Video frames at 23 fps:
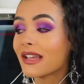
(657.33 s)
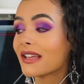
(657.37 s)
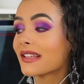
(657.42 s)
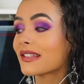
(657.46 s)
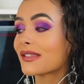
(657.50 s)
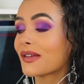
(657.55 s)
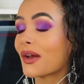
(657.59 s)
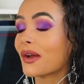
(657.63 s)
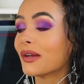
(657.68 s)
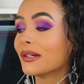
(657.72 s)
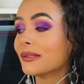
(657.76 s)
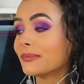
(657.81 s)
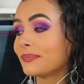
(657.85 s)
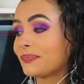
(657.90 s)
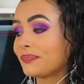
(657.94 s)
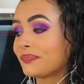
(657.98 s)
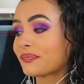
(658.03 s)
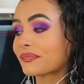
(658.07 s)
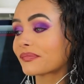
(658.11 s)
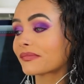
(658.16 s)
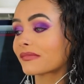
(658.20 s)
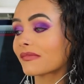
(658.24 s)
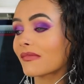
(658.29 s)
So
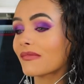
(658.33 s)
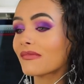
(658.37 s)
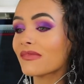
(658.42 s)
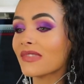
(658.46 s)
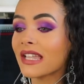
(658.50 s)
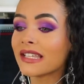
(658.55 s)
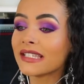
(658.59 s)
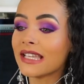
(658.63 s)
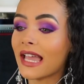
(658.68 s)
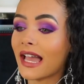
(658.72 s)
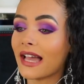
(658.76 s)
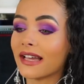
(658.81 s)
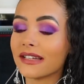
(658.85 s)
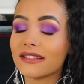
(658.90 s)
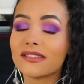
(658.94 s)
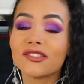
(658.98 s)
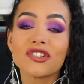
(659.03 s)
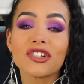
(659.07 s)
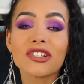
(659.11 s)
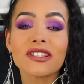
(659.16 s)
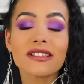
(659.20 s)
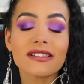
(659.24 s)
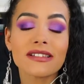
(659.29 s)
yeah,
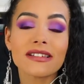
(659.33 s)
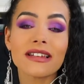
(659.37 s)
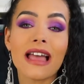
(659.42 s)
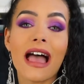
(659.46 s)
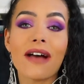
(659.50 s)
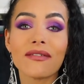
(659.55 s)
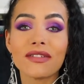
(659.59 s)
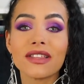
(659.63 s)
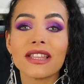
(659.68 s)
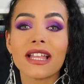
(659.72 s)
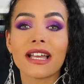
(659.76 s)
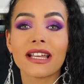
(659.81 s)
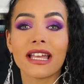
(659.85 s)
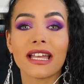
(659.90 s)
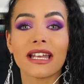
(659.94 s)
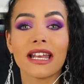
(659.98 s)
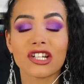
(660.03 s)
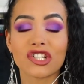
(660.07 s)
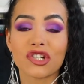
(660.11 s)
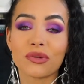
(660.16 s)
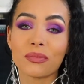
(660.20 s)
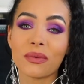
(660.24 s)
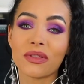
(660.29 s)
just having that
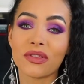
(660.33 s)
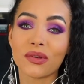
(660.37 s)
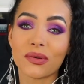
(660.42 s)
connection with